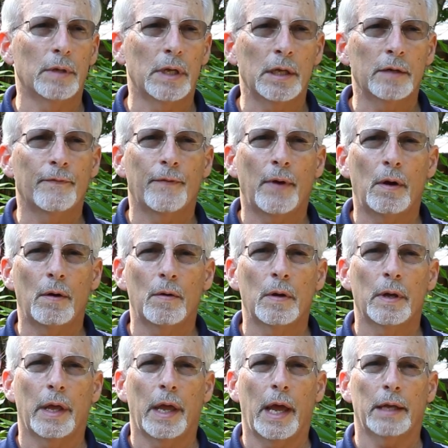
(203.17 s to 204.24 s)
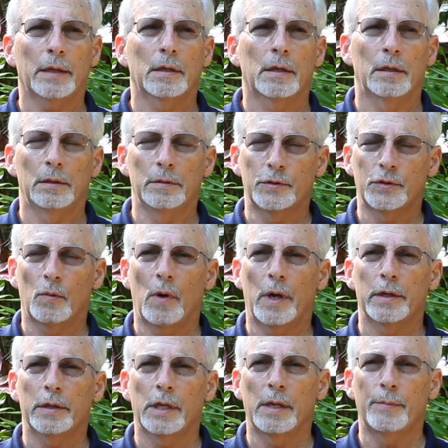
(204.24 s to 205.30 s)

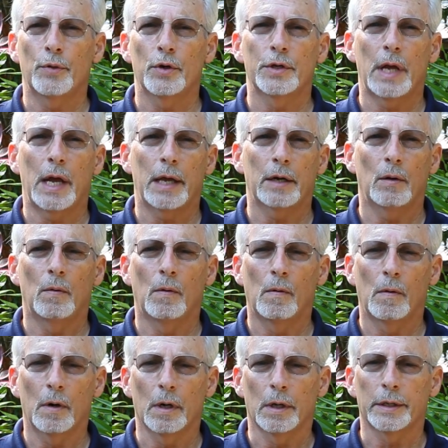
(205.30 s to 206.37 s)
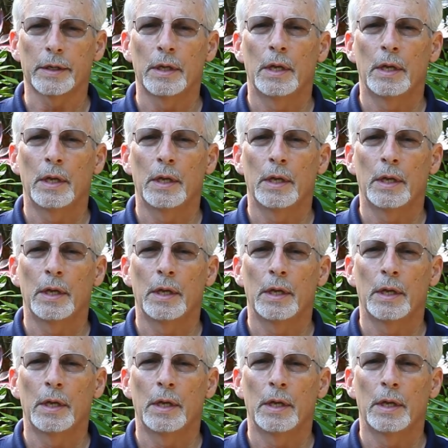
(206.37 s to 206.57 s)
info@colusawaterkeeper.org.